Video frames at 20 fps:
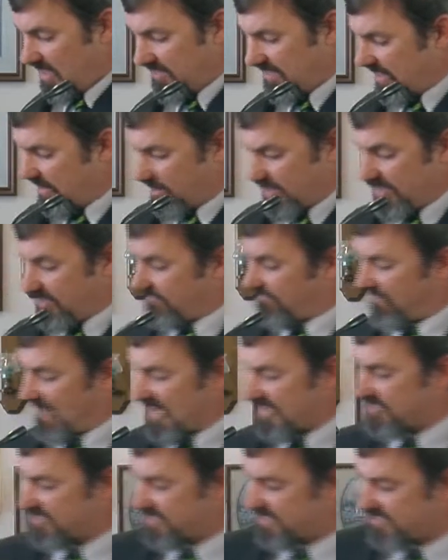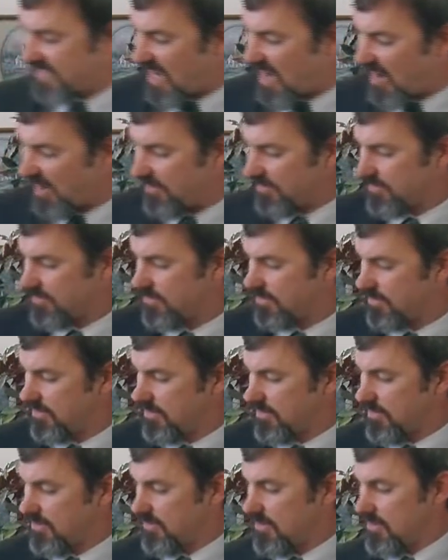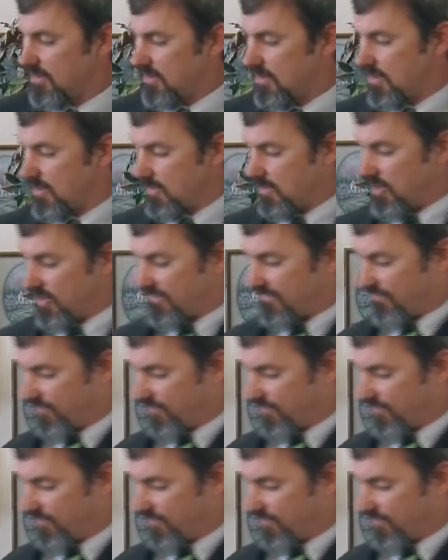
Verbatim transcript: The flesh does not look